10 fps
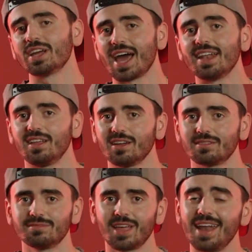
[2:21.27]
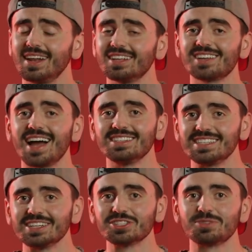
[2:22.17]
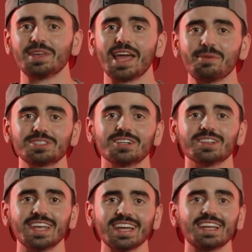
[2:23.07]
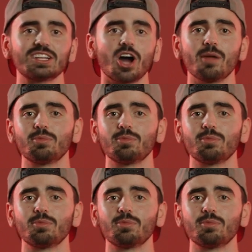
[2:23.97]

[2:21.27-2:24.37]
and editing, and it is ideal to be able to link and cut